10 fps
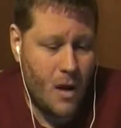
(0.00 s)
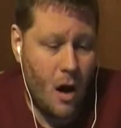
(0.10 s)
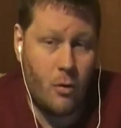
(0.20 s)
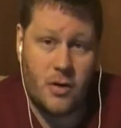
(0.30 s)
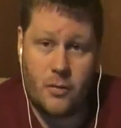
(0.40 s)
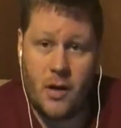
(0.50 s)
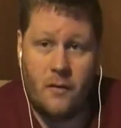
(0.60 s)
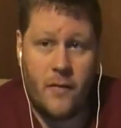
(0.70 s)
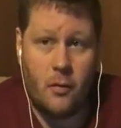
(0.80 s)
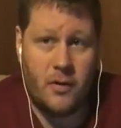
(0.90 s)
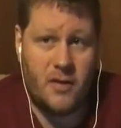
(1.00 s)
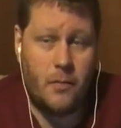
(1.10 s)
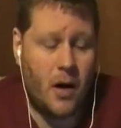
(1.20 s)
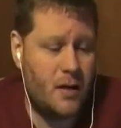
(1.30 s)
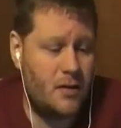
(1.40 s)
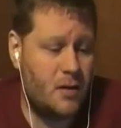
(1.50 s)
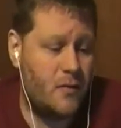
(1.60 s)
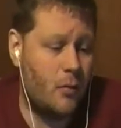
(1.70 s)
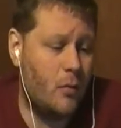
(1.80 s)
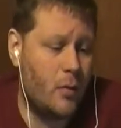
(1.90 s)
just read a few responses
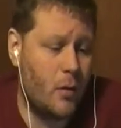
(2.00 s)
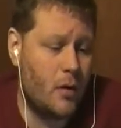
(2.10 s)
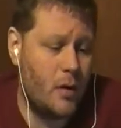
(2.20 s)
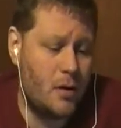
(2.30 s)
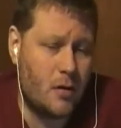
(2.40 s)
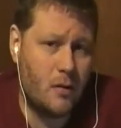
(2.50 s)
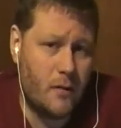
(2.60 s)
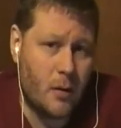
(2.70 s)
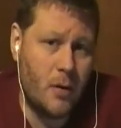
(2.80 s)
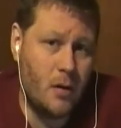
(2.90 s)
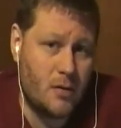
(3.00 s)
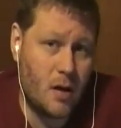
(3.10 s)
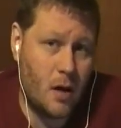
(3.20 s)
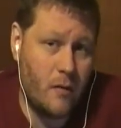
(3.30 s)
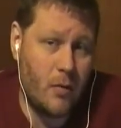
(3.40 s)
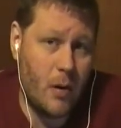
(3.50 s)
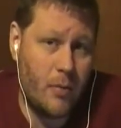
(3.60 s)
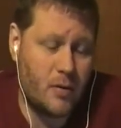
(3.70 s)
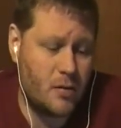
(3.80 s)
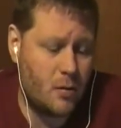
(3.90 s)
from what we wrote in Eternal Flame News, and I'll give you my
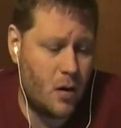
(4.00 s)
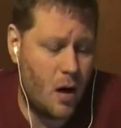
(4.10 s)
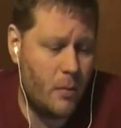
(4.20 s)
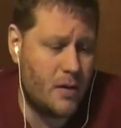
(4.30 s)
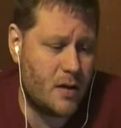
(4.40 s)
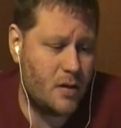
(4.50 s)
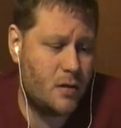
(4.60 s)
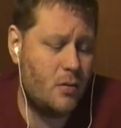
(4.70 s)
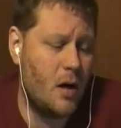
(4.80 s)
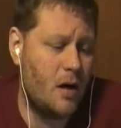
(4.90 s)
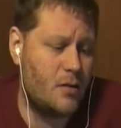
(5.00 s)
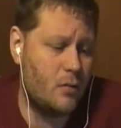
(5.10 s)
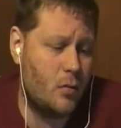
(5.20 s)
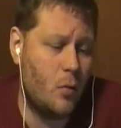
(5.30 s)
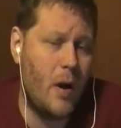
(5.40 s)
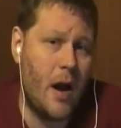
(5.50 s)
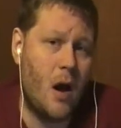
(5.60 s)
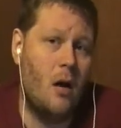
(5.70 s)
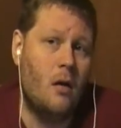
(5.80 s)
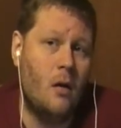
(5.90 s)
personal comments. As you guys are
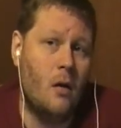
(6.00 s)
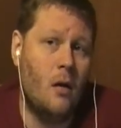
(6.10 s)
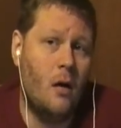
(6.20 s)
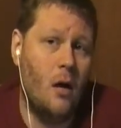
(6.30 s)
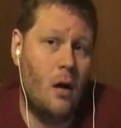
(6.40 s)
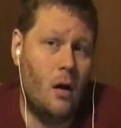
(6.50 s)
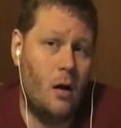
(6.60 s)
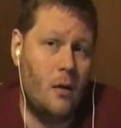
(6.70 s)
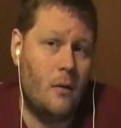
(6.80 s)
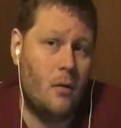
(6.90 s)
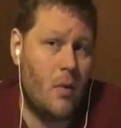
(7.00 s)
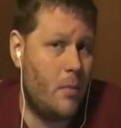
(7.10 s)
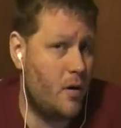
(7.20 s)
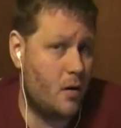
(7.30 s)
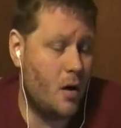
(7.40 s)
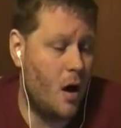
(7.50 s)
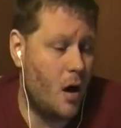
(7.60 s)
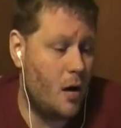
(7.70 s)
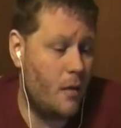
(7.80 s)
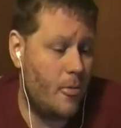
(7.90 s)
aware, or maybe you're
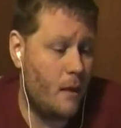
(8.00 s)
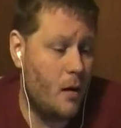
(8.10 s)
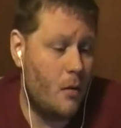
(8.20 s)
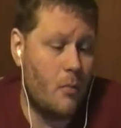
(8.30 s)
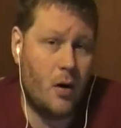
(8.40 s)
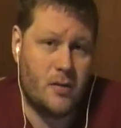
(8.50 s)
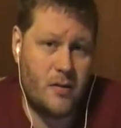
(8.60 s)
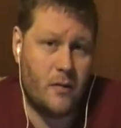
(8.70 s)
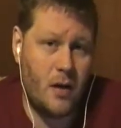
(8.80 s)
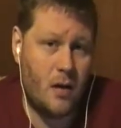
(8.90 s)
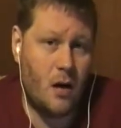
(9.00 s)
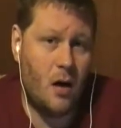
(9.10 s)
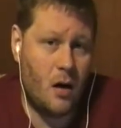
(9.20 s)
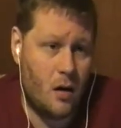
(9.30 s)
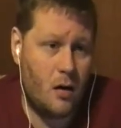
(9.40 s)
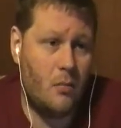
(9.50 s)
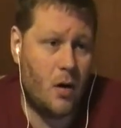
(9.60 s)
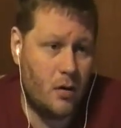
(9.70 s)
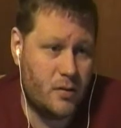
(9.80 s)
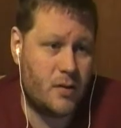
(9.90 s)
not, most of the
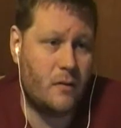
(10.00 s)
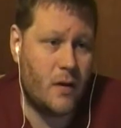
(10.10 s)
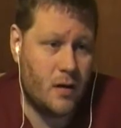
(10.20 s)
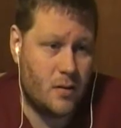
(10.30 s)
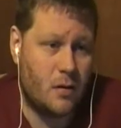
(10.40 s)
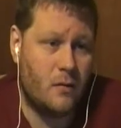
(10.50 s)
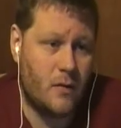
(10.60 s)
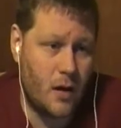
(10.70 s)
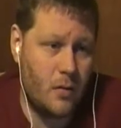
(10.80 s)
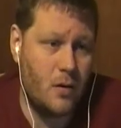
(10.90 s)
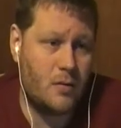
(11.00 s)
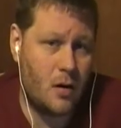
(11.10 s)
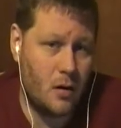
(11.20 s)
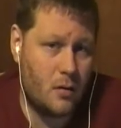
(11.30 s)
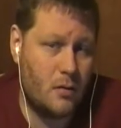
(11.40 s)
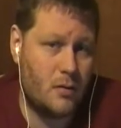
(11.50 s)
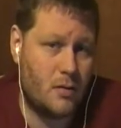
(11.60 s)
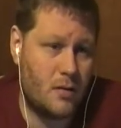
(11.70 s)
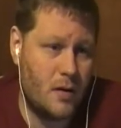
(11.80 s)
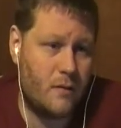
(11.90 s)
Eternal Flame News
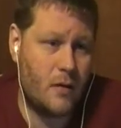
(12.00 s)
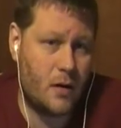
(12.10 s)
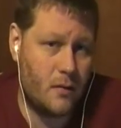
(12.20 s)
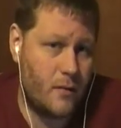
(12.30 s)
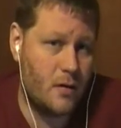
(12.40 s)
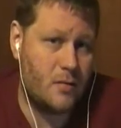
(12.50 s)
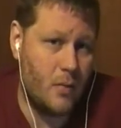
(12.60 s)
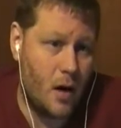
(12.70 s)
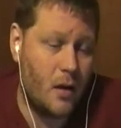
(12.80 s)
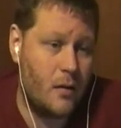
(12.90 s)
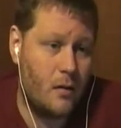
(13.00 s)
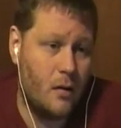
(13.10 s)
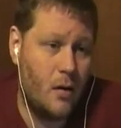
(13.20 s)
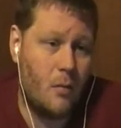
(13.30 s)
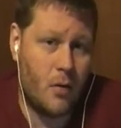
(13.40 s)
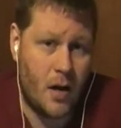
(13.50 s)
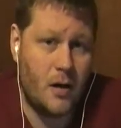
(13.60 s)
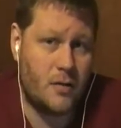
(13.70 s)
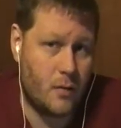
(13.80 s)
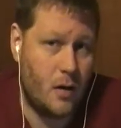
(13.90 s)
articles, except for like the first month,
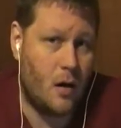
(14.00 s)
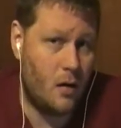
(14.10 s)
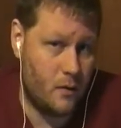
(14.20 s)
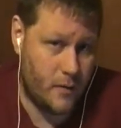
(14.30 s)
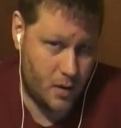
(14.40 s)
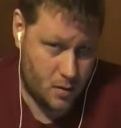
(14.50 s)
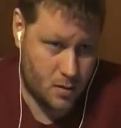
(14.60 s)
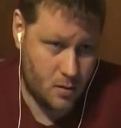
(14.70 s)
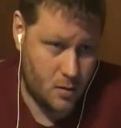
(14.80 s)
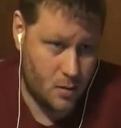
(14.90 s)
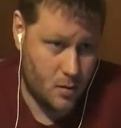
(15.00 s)
Miranda's written all of these.